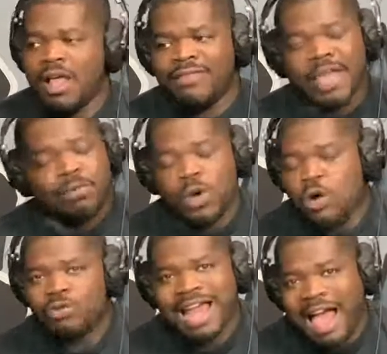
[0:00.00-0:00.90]
They
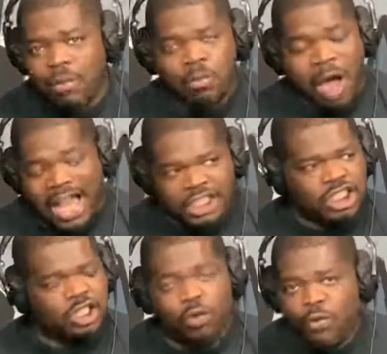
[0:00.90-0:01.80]
will not
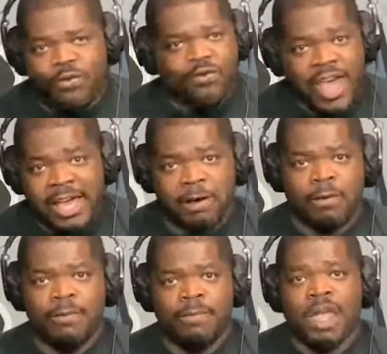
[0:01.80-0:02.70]
watch you fail.